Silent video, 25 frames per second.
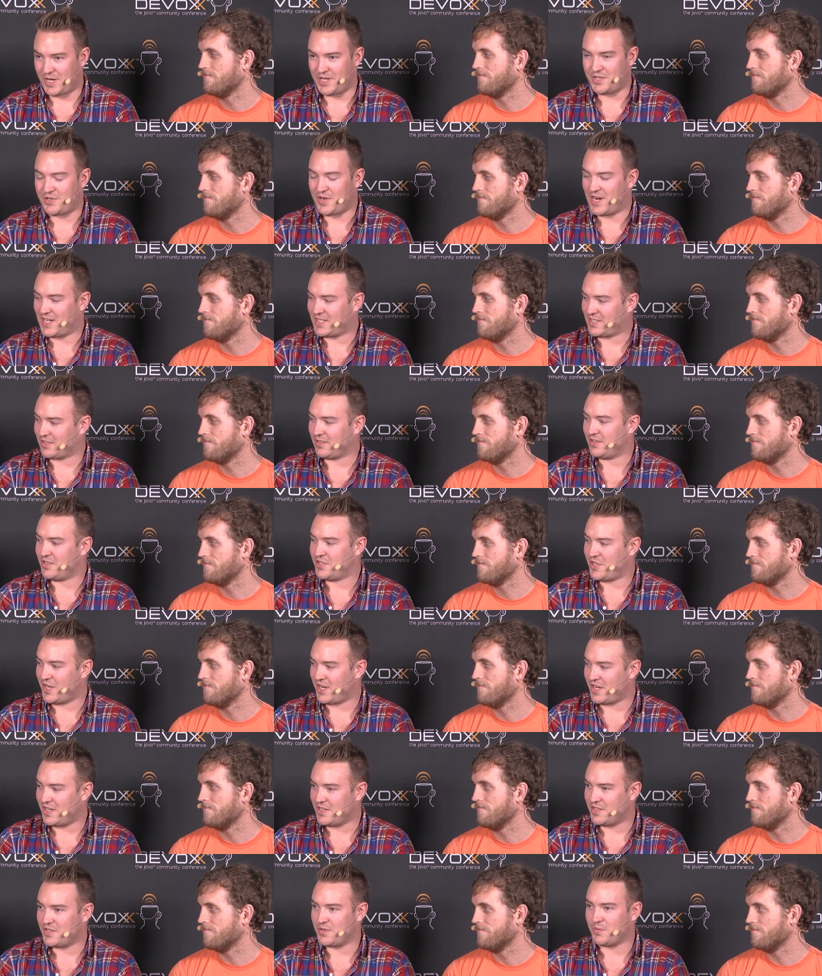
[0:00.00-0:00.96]
Speaker 1: drastically
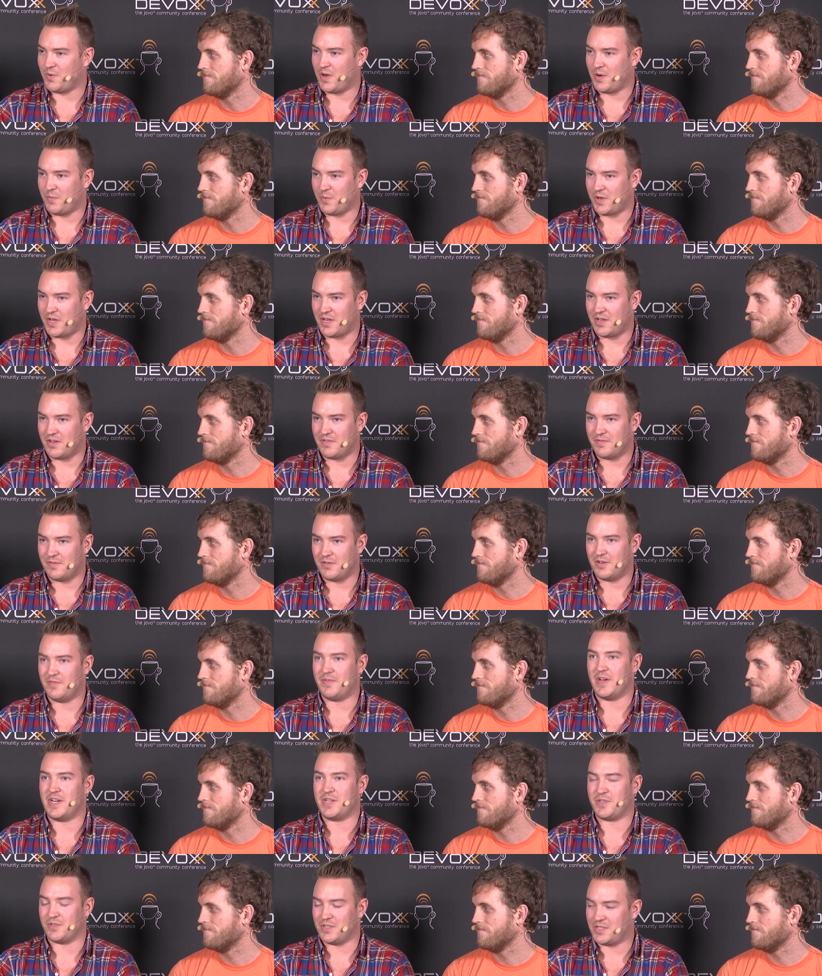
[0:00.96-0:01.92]
change when we
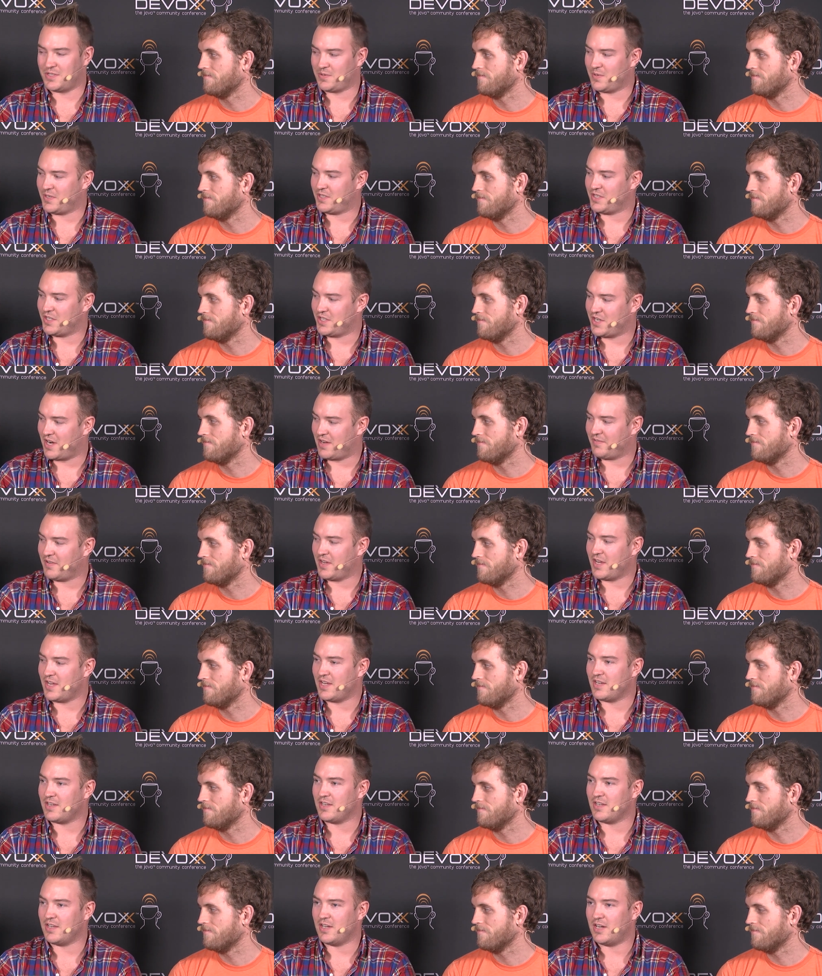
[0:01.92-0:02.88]
eventually switch to Java
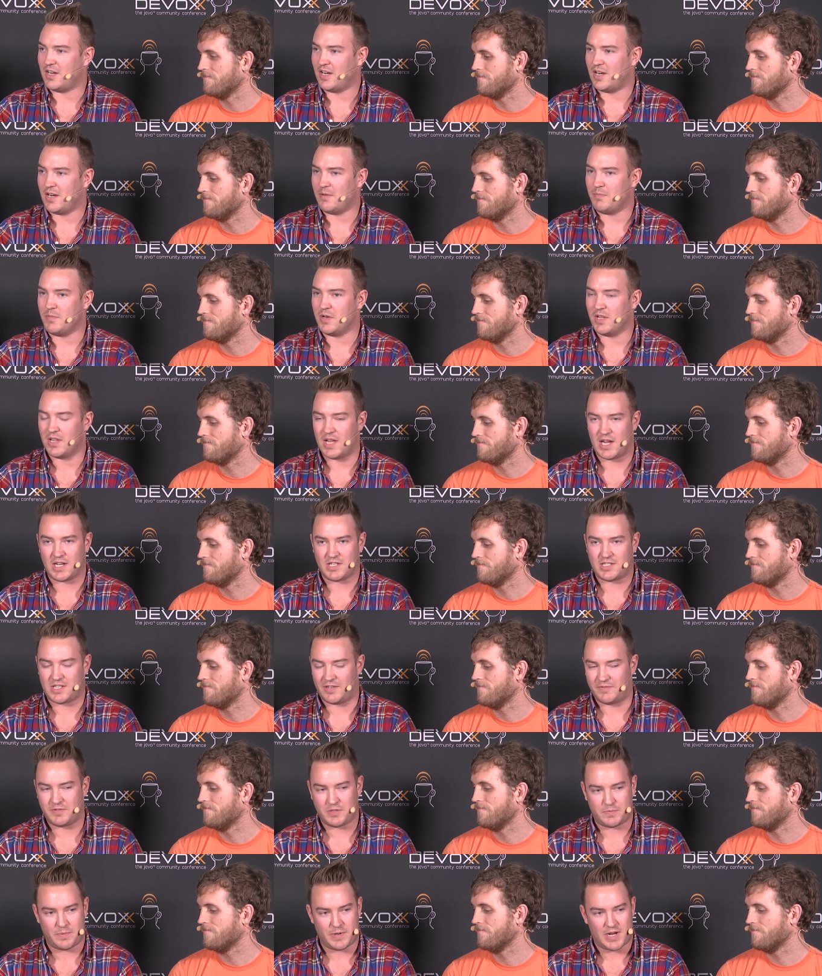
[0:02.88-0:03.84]
8. Um, a lot of
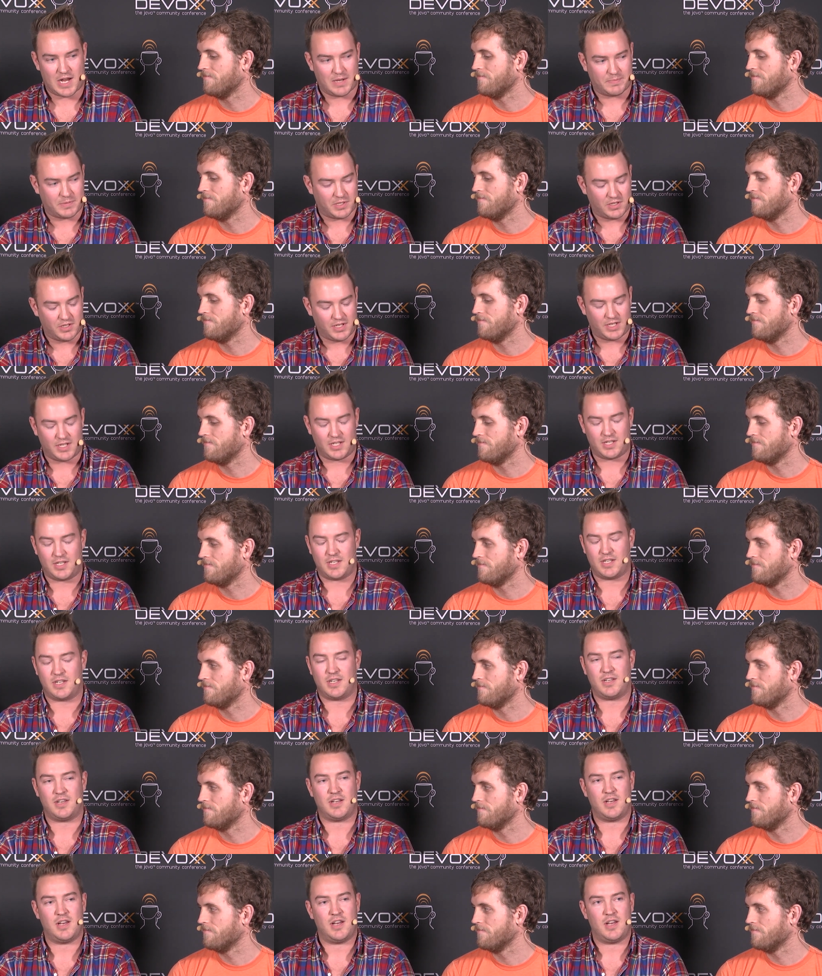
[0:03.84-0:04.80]
stuff has been
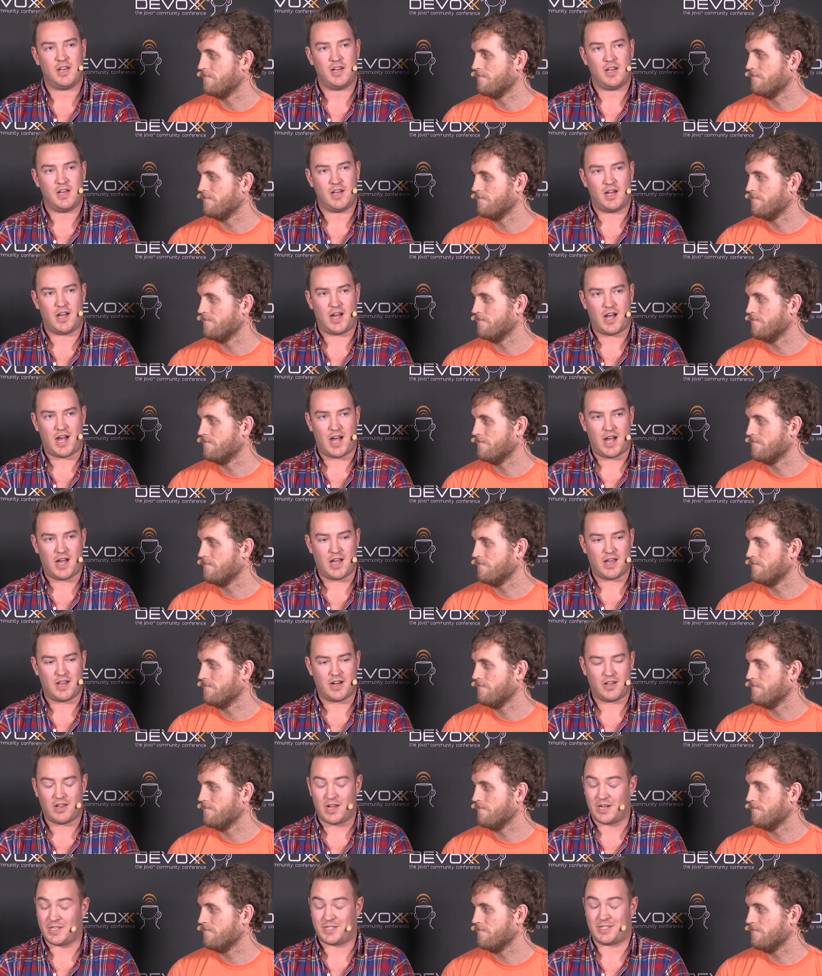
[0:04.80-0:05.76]
obsoleted, uh,
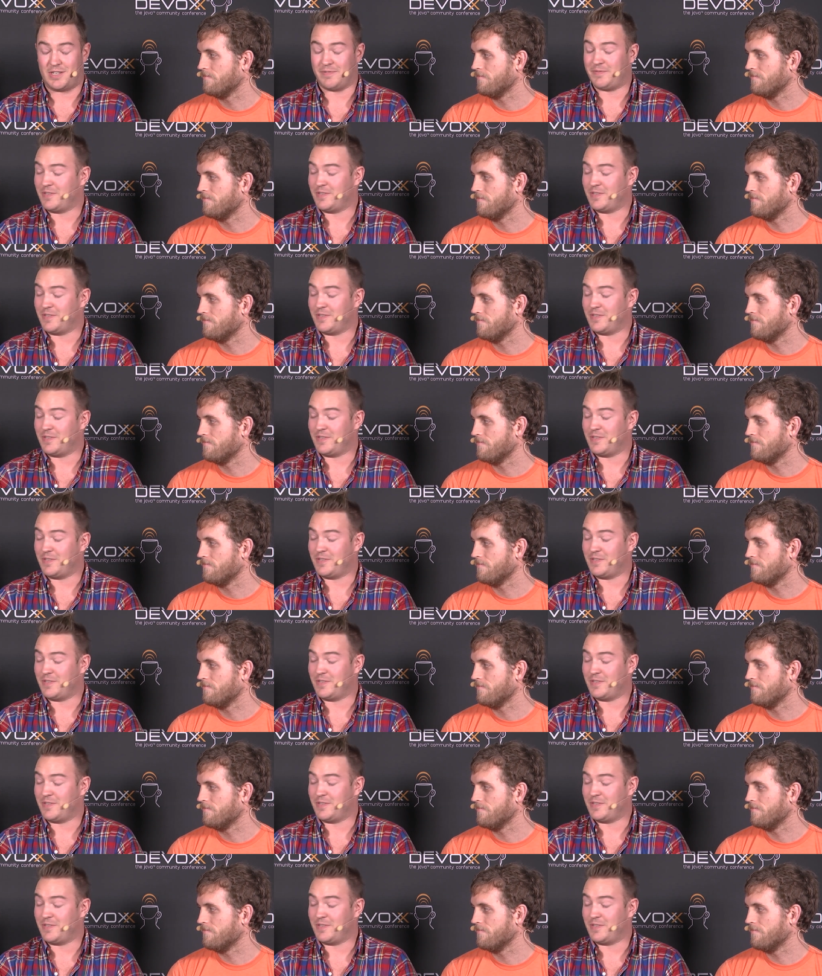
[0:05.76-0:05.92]
and a lot of stuff